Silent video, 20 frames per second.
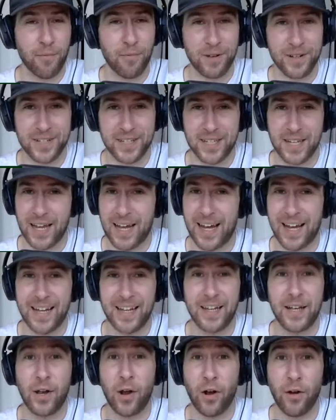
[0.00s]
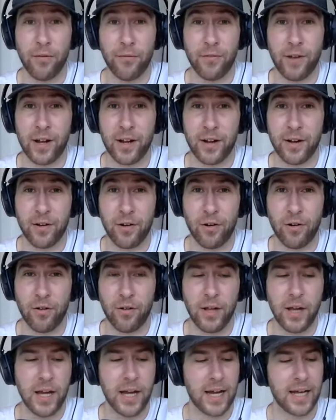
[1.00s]
was uh, not fun at
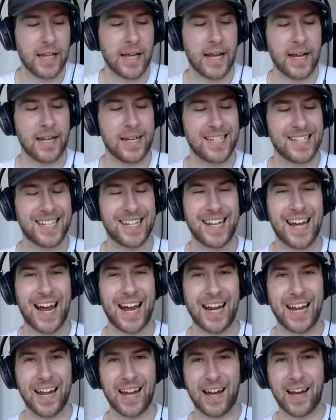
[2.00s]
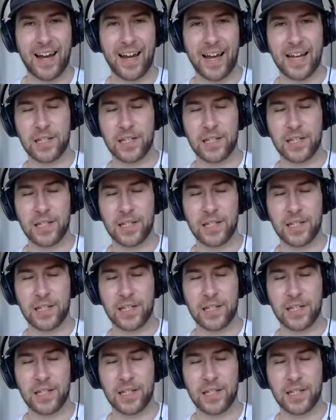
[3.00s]
all and then today uh,